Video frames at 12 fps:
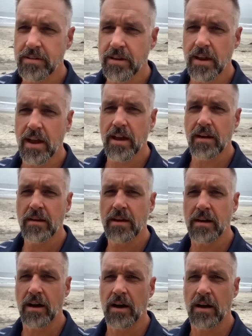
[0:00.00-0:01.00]
today
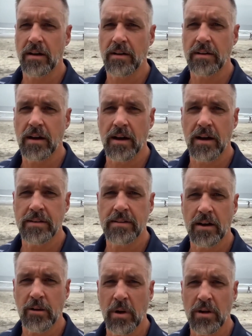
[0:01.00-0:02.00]
on uh,
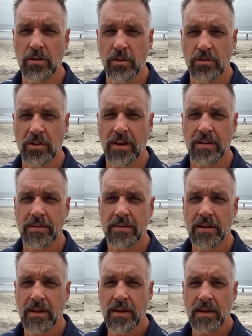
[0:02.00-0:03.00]
talking about nutrients.
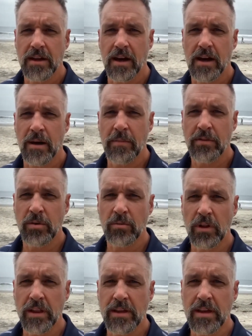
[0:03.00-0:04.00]
Um, there's some
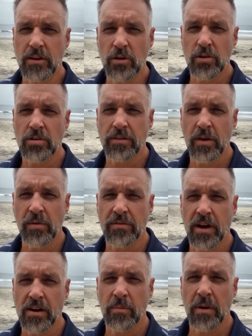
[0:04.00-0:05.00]
really key nutrients that we've
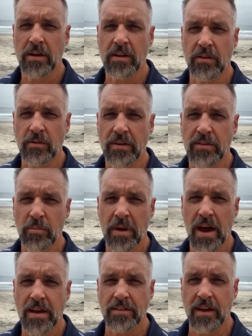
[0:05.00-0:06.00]
talked about in the recent
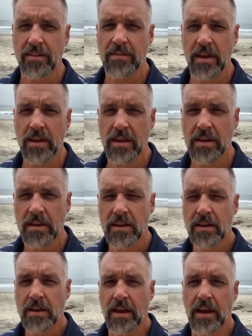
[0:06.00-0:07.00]
past, like zinc
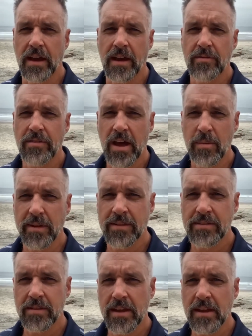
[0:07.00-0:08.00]
and vitamin
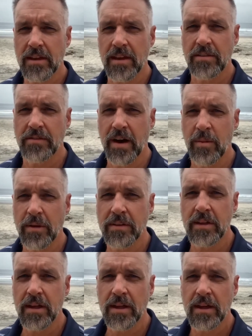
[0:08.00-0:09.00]
C and vitamin
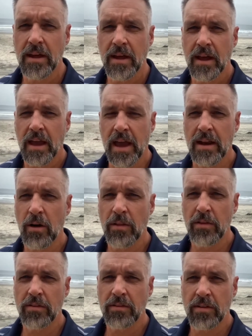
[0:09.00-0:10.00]
D. And
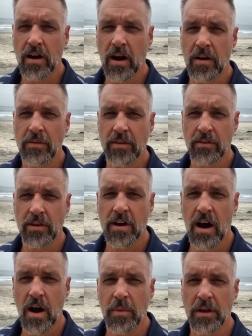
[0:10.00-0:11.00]
although these are, these are
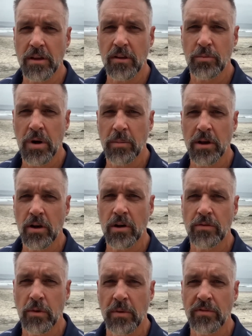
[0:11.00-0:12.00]
common and you've probably heard
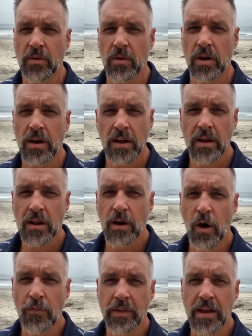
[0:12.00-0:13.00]
of them before,
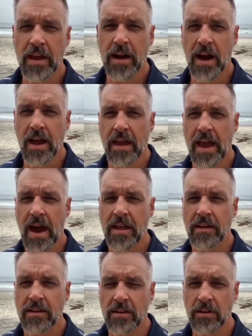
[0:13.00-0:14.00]
hopefully I
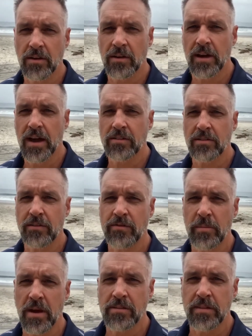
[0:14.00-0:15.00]
added a little extra
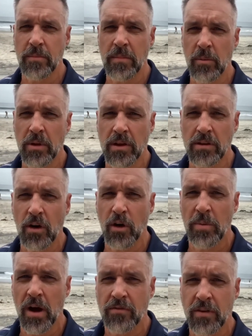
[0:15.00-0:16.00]
information that maybe you didn't know
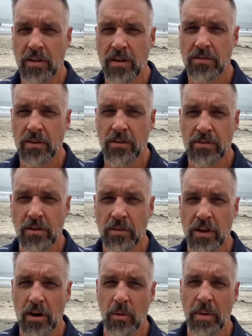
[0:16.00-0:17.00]
about for these. So
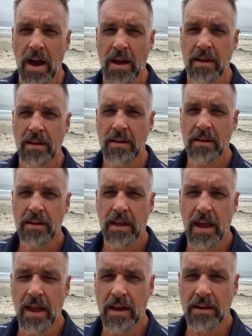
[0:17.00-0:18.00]
certainly go back
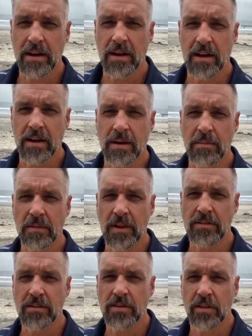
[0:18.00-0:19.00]
and uh,
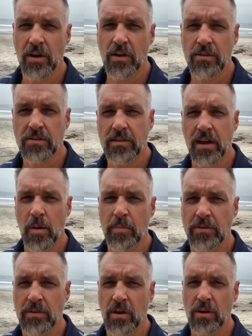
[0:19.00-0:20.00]
listen to those
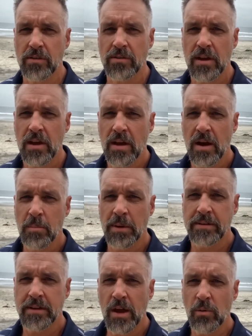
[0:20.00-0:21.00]
episodes.
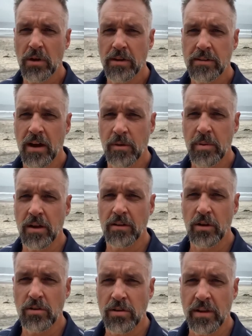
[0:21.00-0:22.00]
But today we're going to talk about a
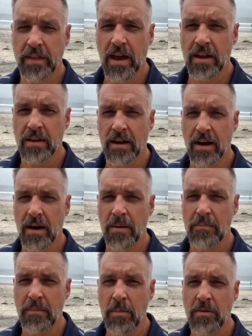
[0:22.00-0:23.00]
nutrient that
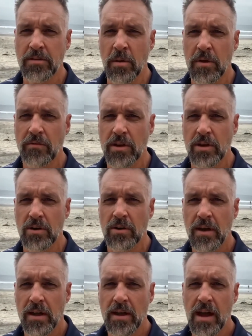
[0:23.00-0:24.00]
um, maybe some of you
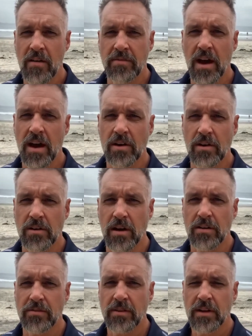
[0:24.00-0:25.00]
have not heard
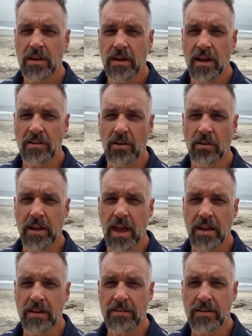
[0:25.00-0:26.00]
of. It's called
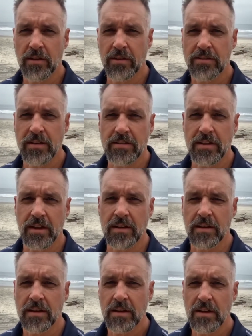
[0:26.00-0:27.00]
N-acetylcysteine,
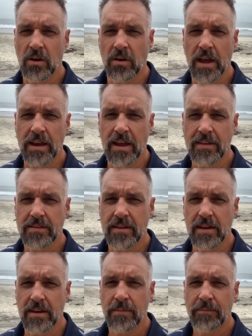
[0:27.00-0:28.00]
or
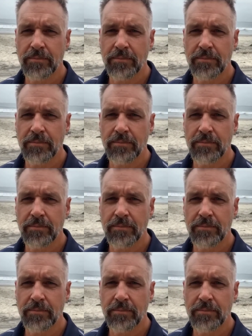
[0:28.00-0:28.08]
NAC.